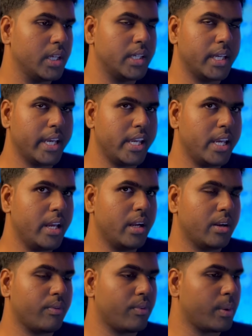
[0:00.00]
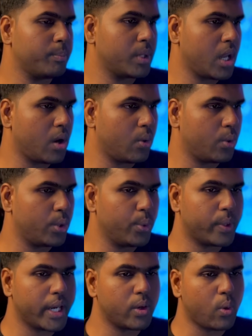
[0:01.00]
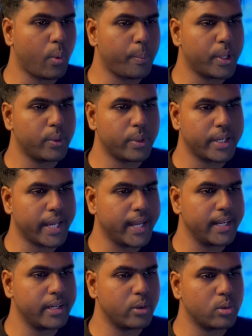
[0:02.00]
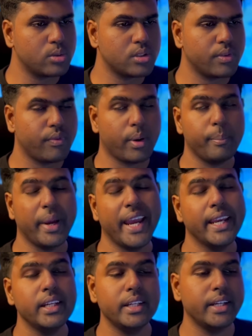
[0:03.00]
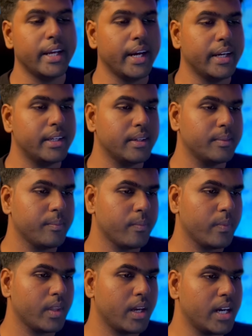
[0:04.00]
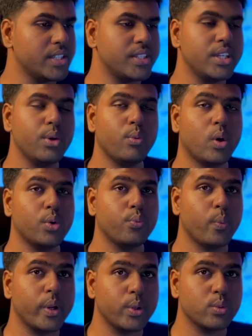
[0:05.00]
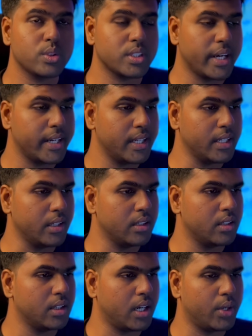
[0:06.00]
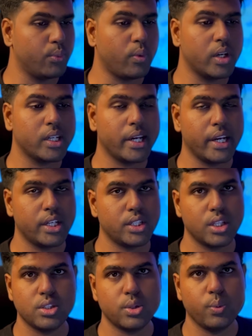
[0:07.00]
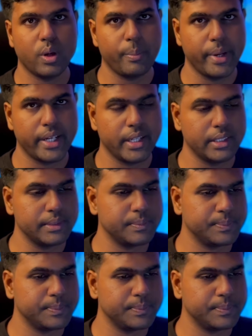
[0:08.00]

A year from now, you can open your daily notes from any date and see what were you studying and what connections you are making.